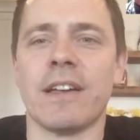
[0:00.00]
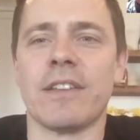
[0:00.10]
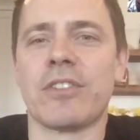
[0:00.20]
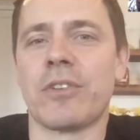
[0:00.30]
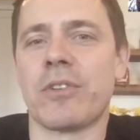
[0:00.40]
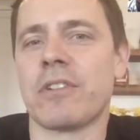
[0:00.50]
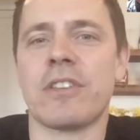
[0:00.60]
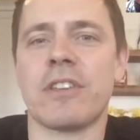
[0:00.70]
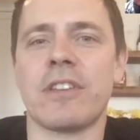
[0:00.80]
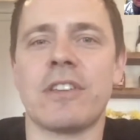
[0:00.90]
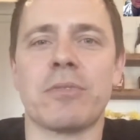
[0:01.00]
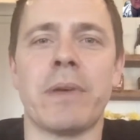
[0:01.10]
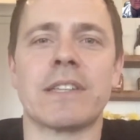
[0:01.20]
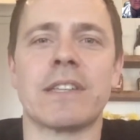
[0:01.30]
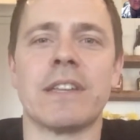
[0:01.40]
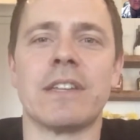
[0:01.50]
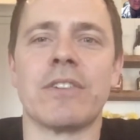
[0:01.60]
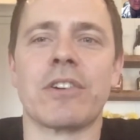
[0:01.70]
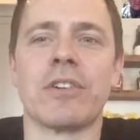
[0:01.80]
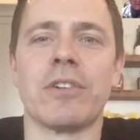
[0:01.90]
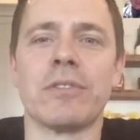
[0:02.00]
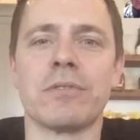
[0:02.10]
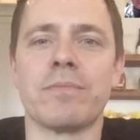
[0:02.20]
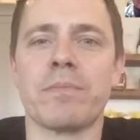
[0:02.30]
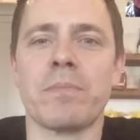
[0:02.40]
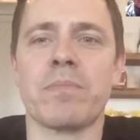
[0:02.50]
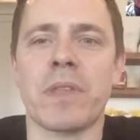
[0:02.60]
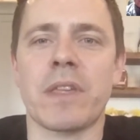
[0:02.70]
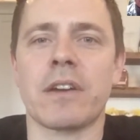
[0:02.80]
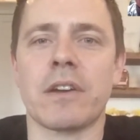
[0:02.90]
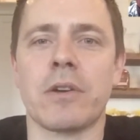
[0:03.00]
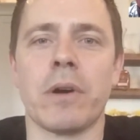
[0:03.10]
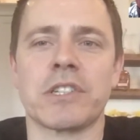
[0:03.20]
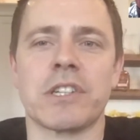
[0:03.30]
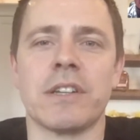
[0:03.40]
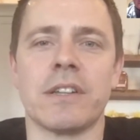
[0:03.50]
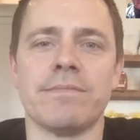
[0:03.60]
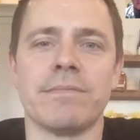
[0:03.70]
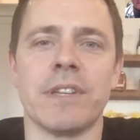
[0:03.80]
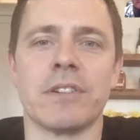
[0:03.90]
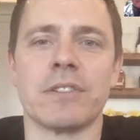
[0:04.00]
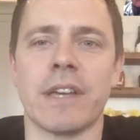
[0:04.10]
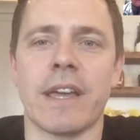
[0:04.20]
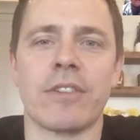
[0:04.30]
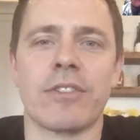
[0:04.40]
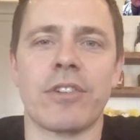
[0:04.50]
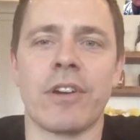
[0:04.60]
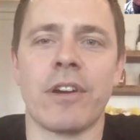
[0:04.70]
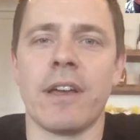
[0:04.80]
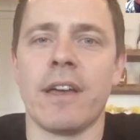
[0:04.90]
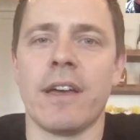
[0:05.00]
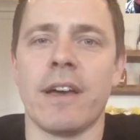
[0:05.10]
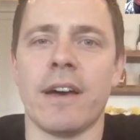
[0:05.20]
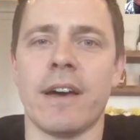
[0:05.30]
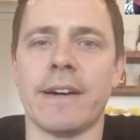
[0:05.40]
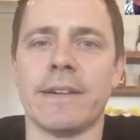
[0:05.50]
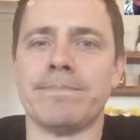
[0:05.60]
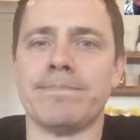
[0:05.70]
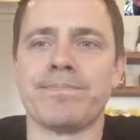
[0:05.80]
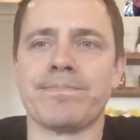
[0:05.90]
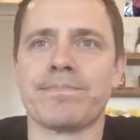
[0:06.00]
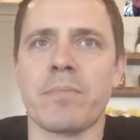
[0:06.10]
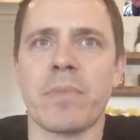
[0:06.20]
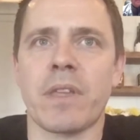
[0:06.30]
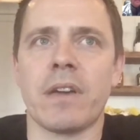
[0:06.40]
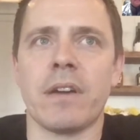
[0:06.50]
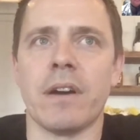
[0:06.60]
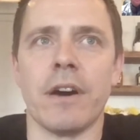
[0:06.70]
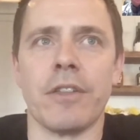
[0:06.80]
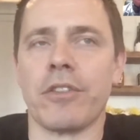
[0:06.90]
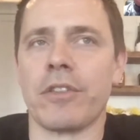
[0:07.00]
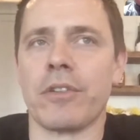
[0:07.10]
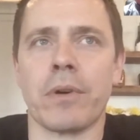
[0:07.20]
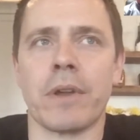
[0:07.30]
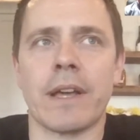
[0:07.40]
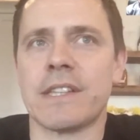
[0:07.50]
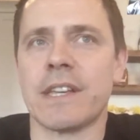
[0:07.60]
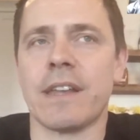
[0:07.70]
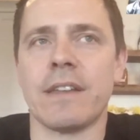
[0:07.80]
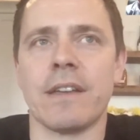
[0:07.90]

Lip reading: So it just makes it a difficult question to answer. Um, Other than what I said, they're